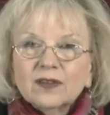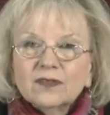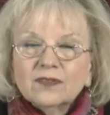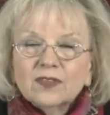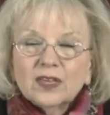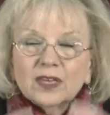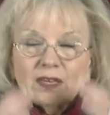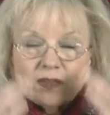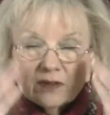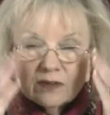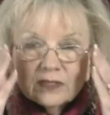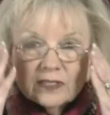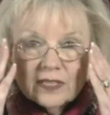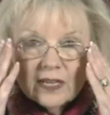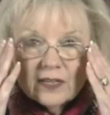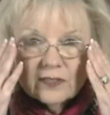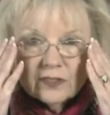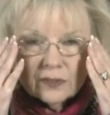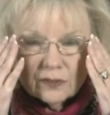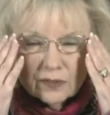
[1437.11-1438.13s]
If the
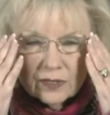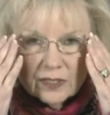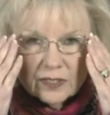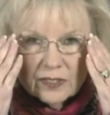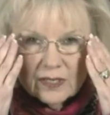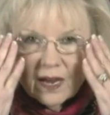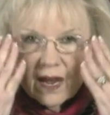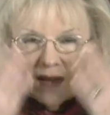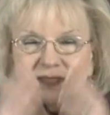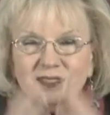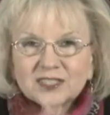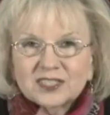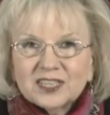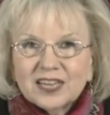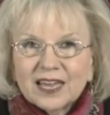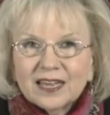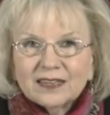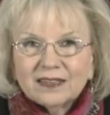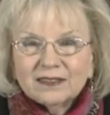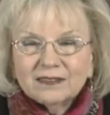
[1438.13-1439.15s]
intercessor does not
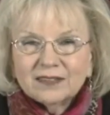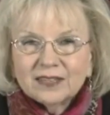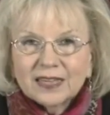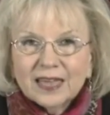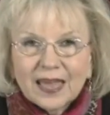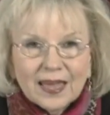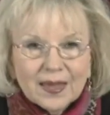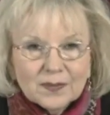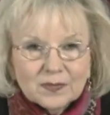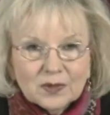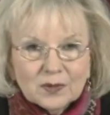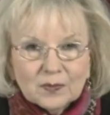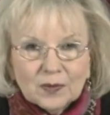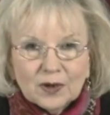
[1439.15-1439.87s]
stand in the gap, the